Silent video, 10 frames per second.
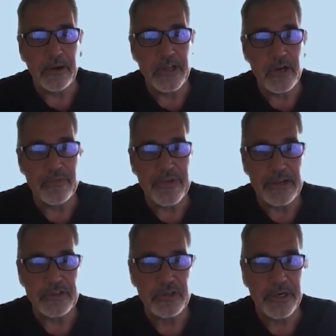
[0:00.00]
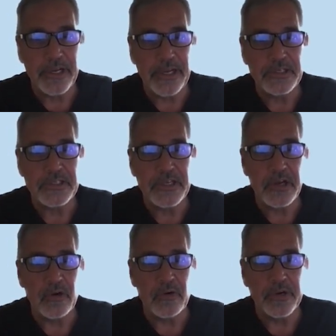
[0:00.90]
You know, we've got trees, you
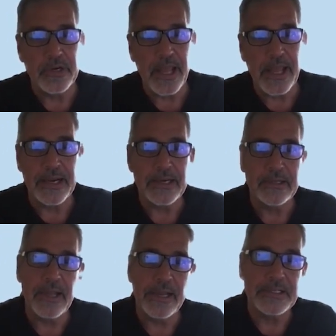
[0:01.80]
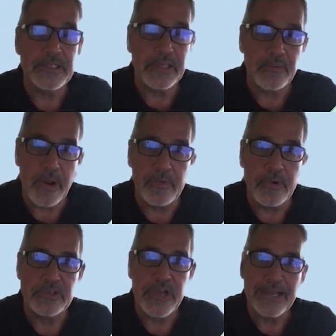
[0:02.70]
know, and like I said, the
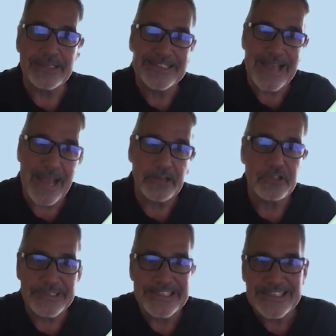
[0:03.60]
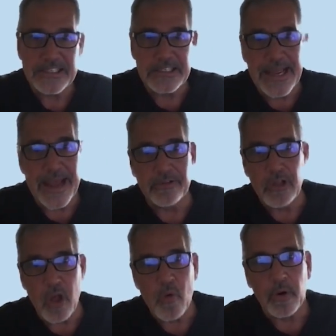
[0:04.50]
railroad track actually sits down
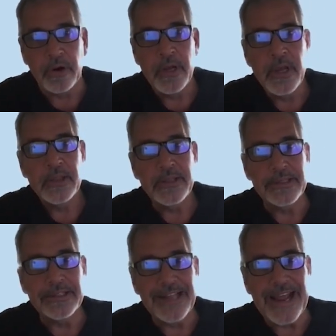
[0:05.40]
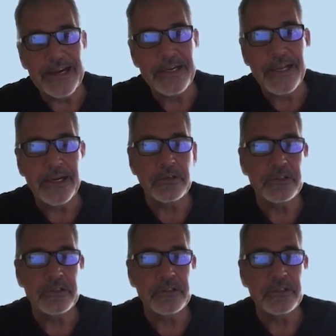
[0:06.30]
lower than the land here.